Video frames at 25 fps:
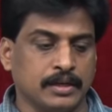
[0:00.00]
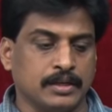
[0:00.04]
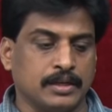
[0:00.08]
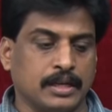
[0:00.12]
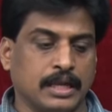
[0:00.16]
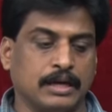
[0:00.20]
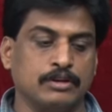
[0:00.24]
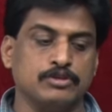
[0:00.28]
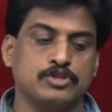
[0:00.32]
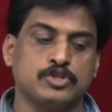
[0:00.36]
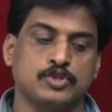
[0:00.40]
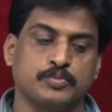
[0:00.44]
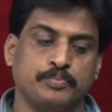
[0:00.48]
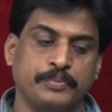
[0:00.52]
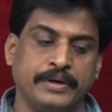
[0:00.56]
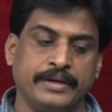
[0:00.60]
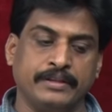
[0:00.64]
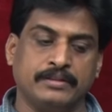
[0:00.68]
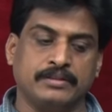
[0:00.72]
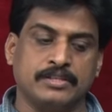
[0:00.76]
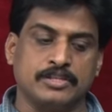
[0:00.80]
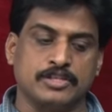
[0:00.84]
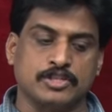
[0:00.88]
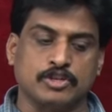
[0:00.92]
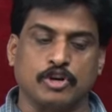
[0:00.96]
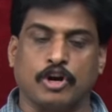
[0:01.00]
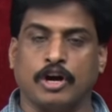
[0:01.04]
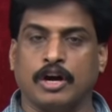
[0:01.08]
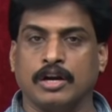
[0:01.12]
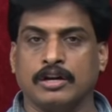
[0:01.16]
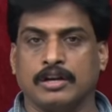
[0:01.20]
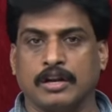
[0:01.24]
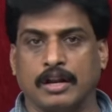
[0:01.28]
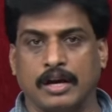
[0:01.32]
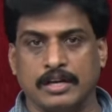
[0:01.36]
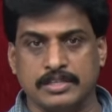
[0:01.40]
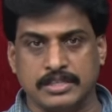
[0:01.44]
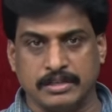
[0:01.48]
Now, Smith,
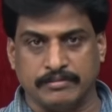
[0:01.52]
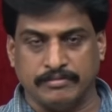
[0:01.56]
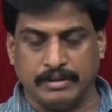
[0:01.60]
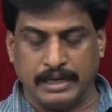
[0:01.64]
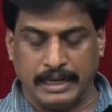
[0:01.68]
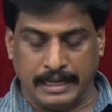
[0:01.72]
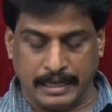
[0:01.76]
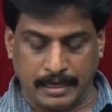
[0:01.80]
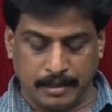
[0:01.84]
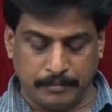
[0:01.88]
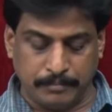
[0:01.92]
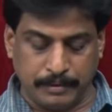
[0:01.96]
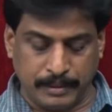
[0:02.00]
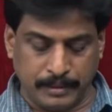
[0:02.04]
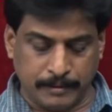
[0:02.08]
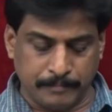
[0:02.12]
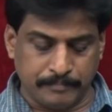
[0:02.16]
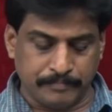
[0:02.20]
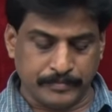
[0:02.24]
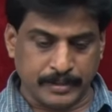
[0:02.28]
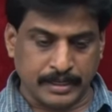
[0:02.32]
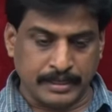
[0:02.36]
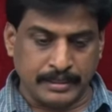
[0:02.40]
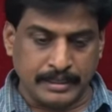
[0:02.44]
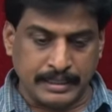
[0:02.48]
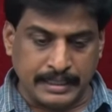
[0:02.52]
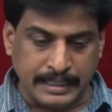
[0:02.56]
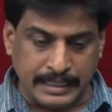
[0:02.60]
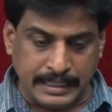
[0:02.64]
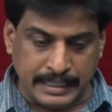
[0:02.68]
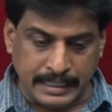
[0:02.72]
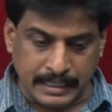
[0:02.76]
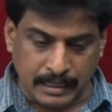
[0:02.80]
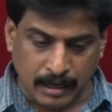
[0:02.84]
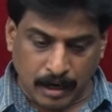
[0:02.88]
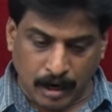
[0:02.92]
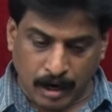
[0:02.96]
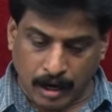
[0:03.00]
Scott, Raj available.
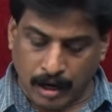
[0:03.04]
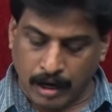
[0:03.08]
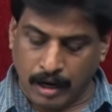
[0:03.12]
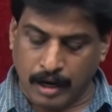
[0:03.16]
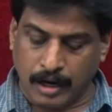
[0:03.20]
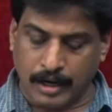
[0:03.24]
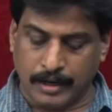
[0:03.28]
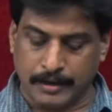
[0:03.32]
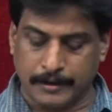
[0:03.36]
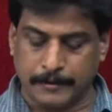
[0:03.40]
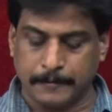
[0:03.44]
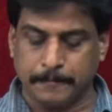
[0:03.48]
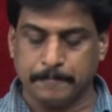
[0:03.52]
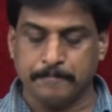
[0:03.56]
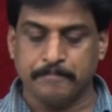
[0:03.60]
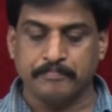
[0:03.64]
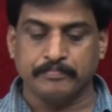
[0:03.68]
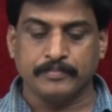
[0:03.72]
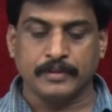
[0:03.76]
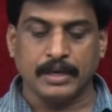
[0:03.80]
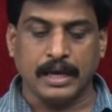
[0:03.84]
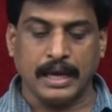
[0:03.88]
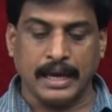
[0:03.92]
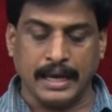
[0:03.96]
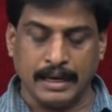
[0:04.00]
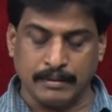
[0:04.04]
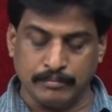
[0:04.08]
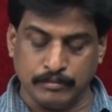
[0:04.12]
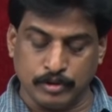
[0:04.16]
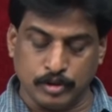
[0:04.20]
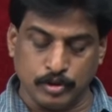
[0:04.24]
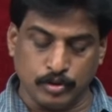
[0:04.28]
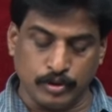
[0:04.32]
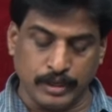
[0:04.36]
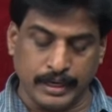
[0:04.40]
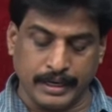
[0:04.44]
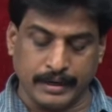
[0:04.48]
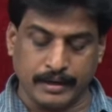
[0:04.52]
TR. I am
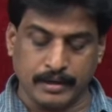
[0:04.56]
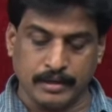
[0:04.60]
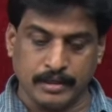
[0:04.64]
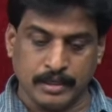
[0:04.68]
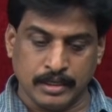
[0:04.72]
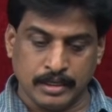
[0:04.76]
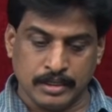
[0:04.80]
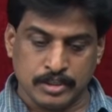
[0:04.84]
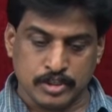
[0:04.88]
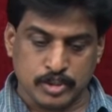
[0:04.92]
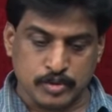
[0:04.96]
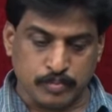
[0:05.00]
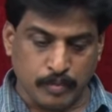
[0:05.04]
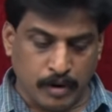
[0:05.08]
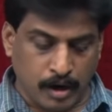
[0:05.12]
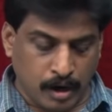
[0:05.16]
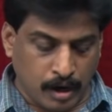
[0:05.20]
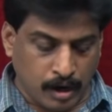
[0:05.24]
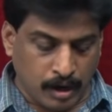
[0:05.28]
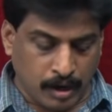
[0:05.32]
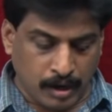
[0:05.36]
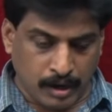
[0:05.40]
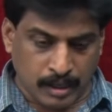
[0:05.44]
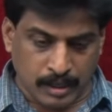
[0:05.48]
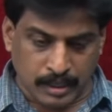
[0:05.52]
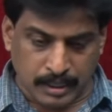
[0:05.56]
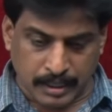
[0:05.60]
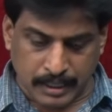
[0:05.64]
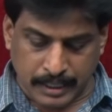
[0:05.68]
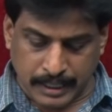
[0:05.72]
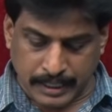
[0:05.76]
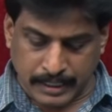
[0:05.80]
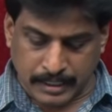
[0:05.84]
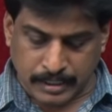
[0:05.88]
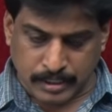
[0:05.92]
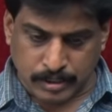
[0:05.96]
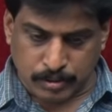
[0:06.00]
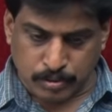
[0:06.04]
doing small
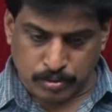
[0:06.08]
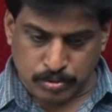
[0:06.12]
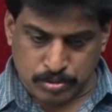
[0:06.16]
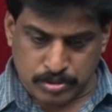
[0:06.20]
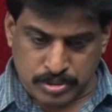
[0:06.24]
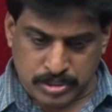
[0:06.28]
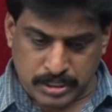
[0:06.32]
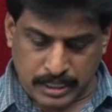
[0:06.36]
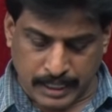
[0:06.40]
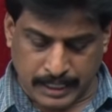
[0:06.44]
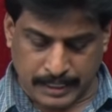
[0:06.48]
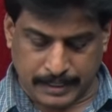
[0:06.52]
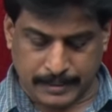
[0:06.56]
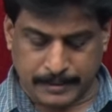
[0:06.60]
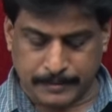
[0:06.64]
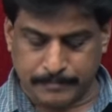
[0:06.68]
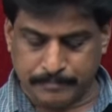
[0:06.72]
a to z,